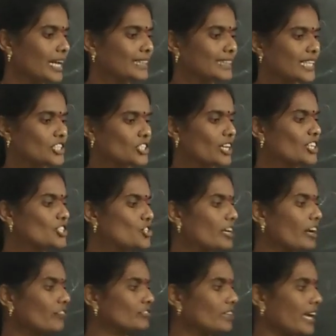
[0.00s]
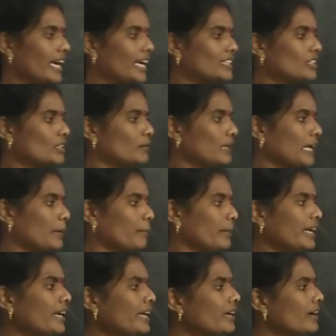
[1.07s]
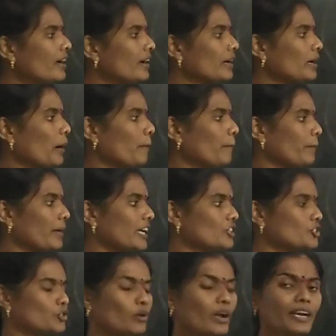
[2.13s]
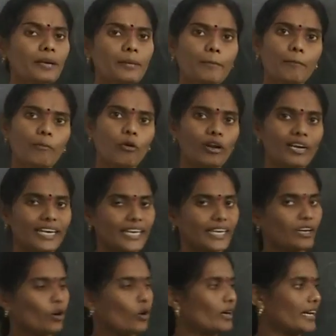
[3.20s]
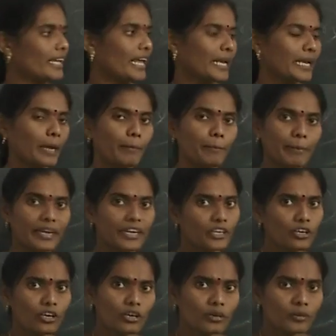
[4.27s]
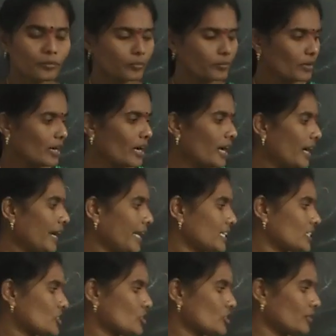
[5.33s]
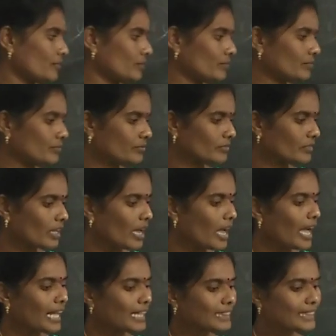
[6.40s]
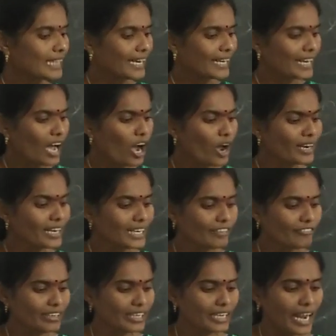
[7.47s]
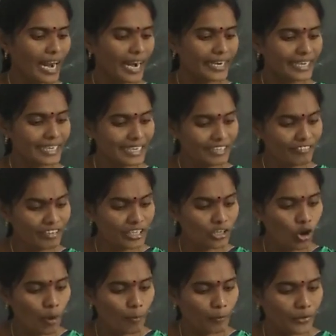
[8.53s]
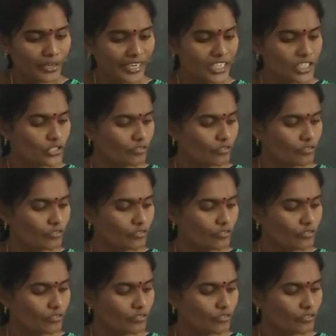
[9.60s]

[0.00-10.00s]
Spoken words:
the structure of the earth can be compared to a boiled egg. Already I compared, no? Next, the non-living and living components